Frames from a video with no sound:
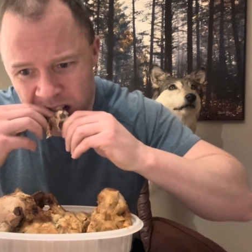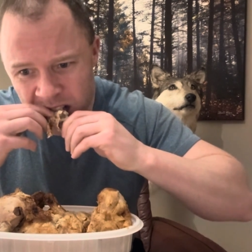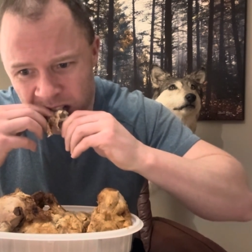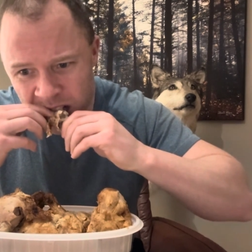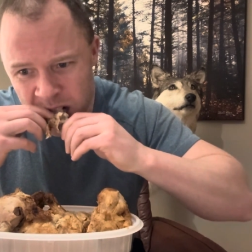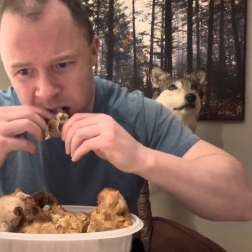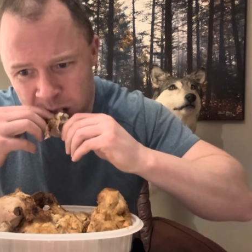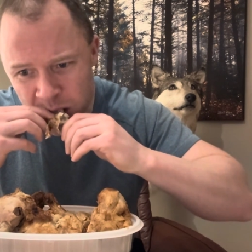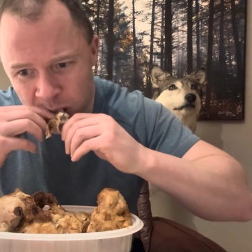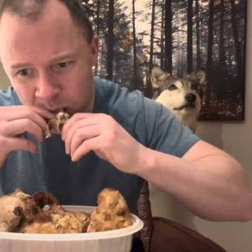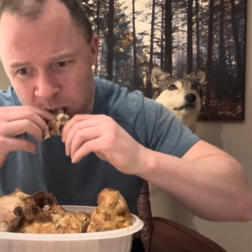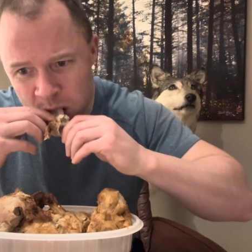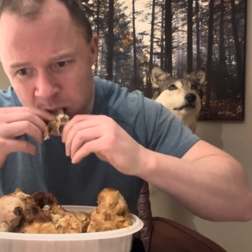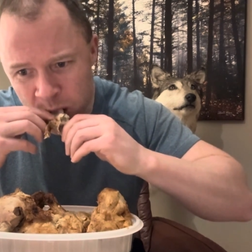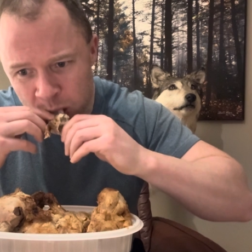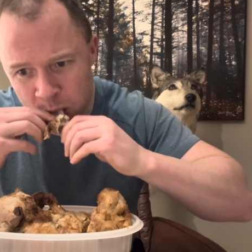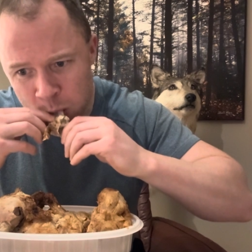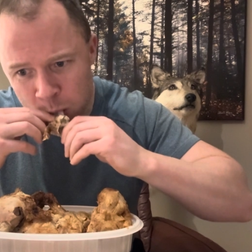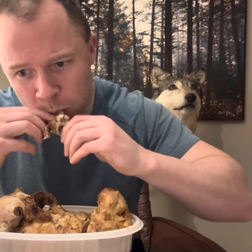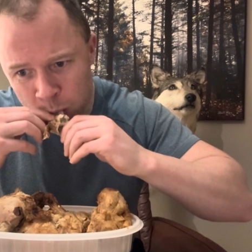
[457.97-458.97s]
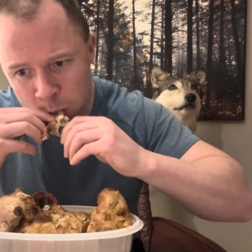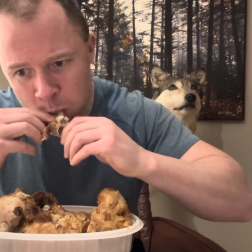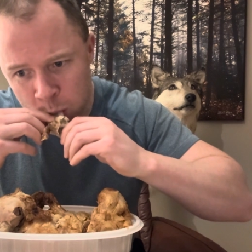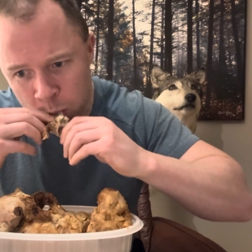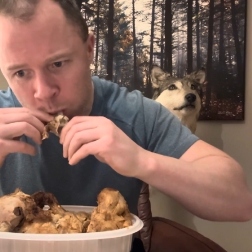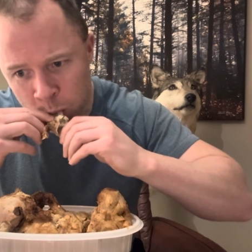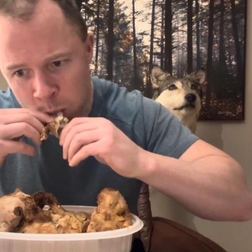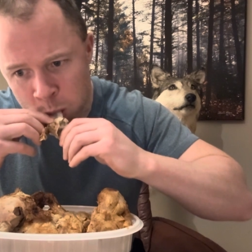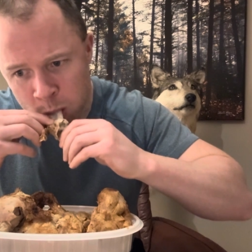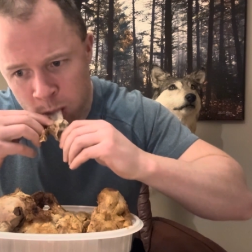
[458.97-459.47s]
and even women that aren't
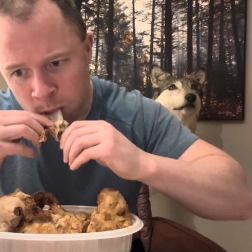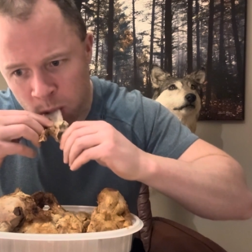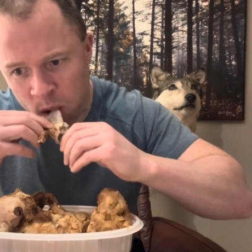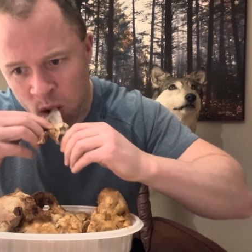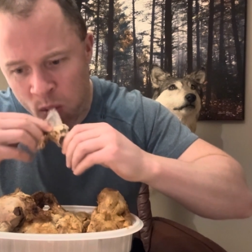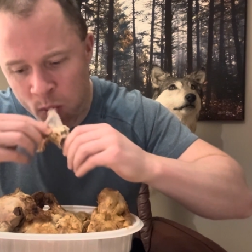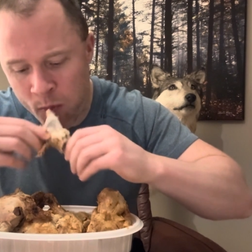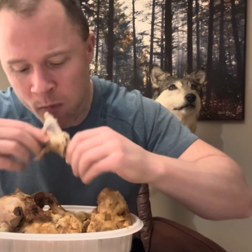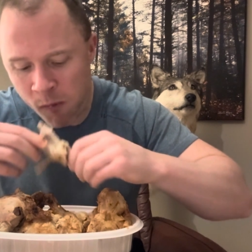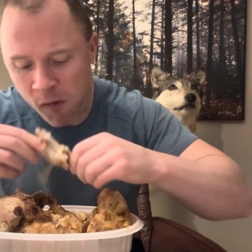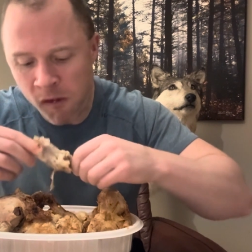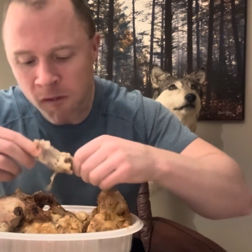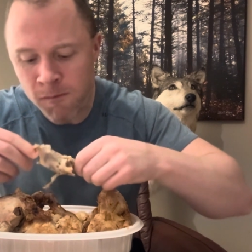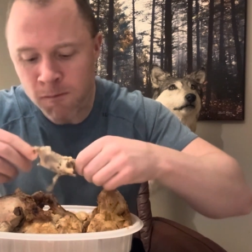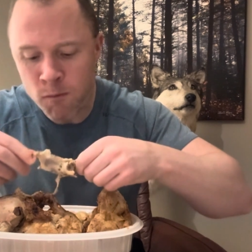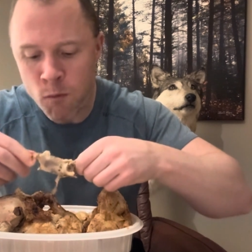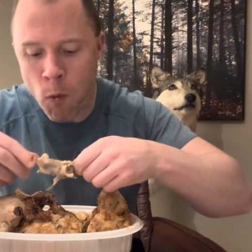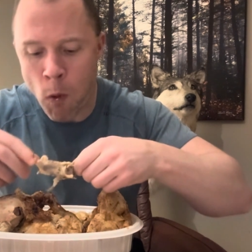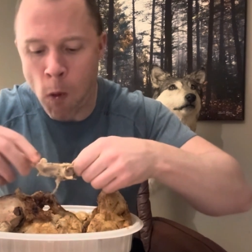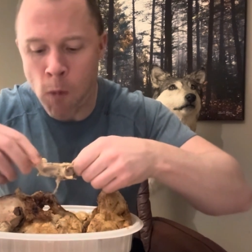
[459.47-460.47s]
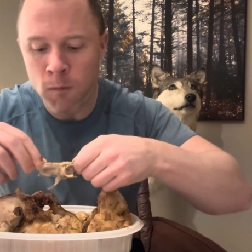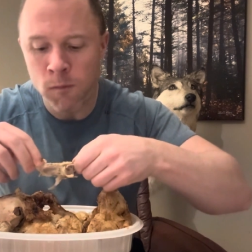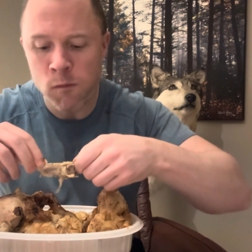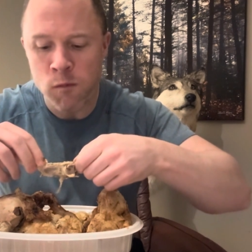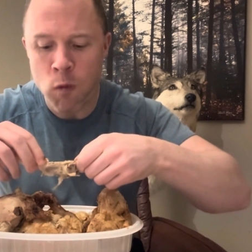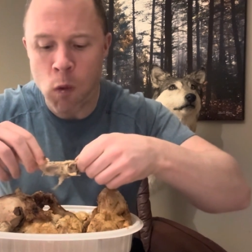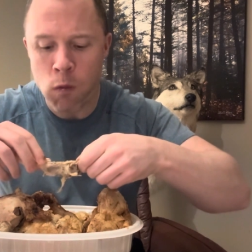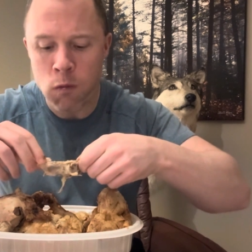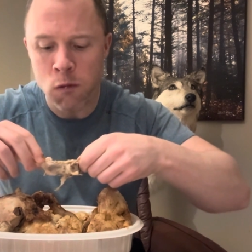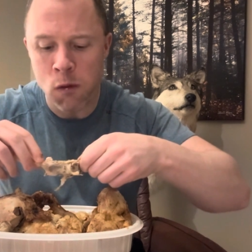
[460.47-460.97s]
even competitors,
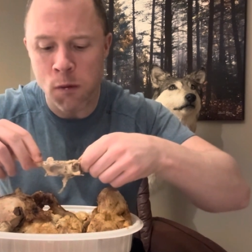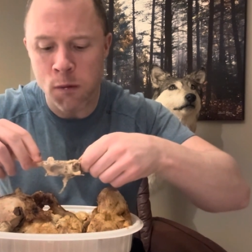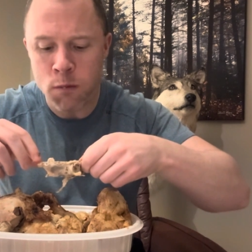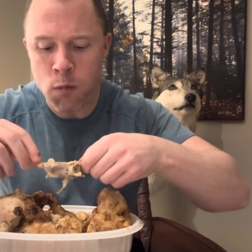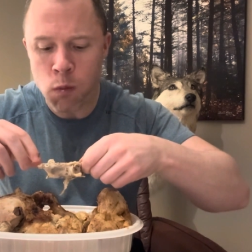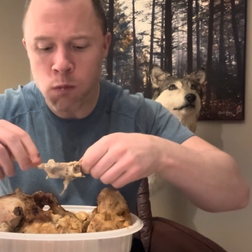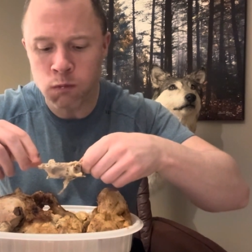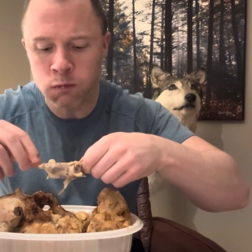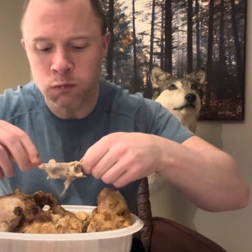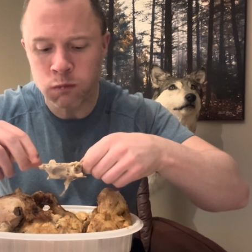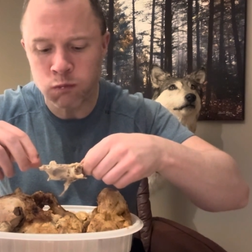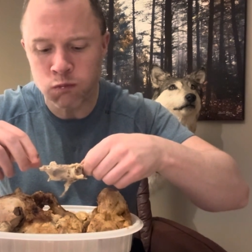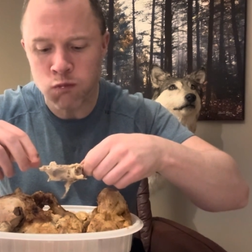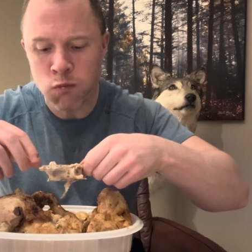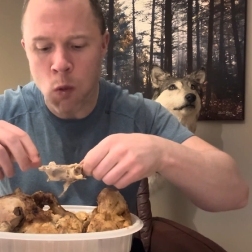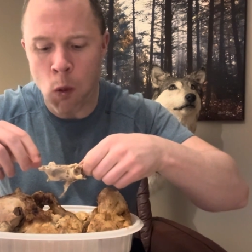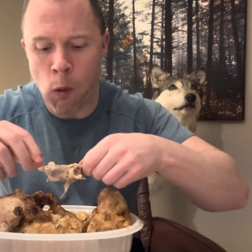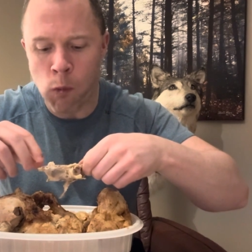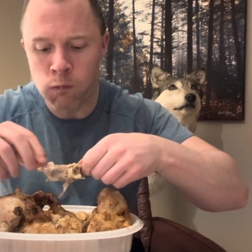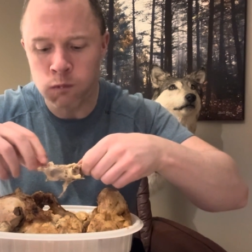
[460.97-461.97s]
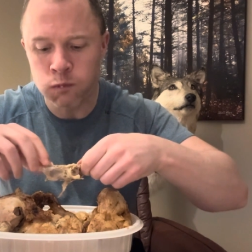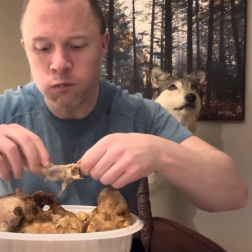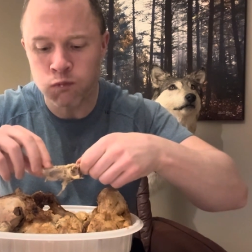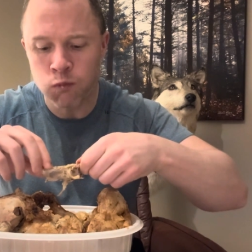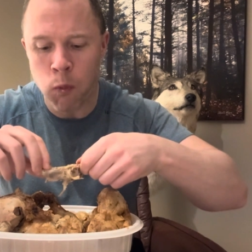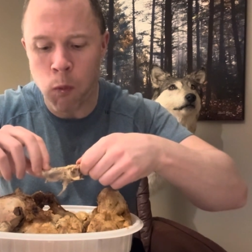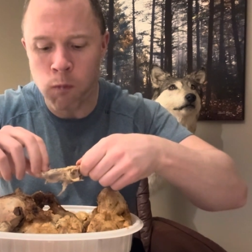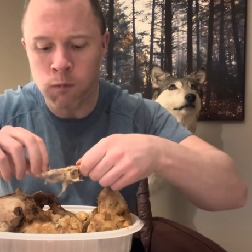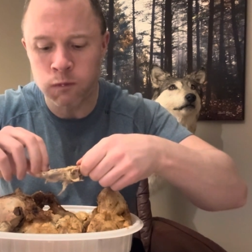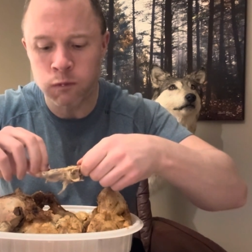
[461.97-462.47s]
that just starve
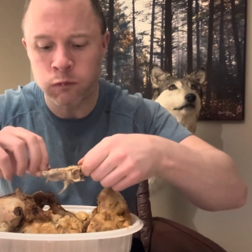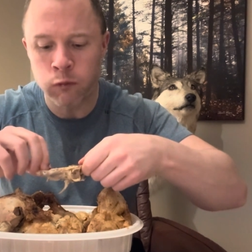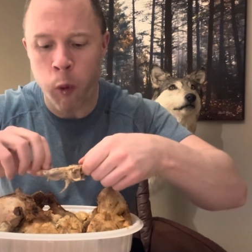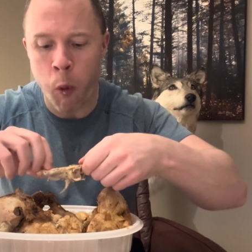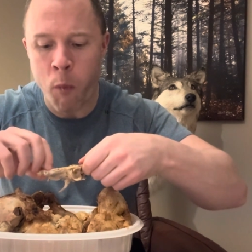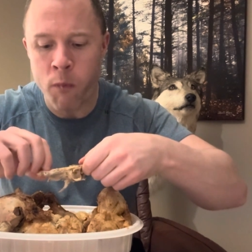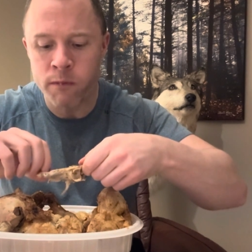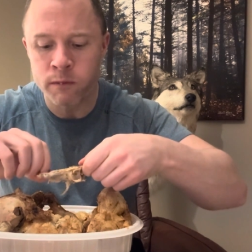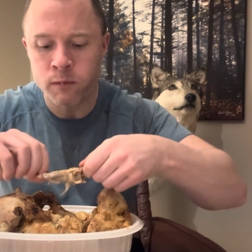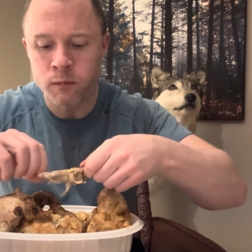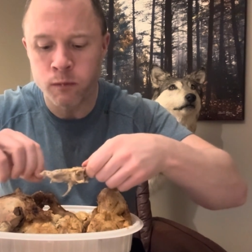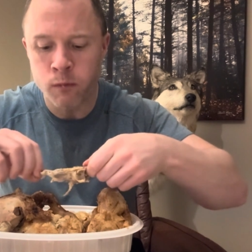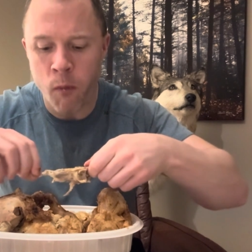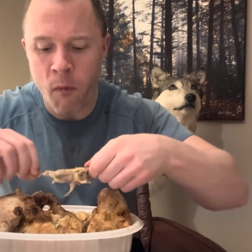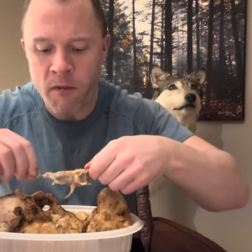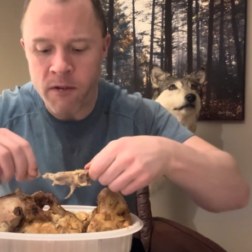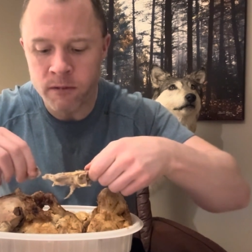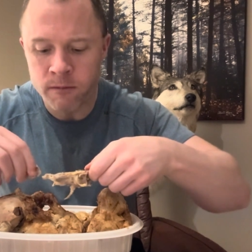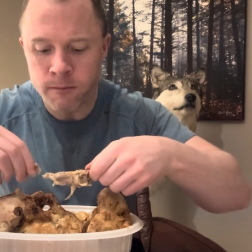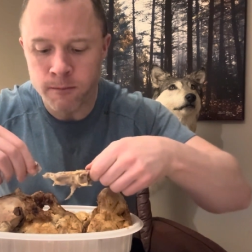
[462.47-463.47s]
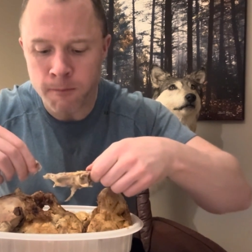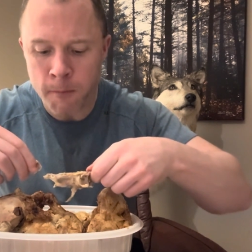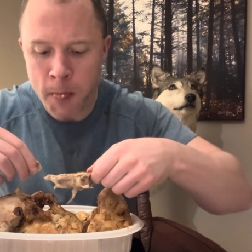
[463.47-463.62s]
themselves down through the floor.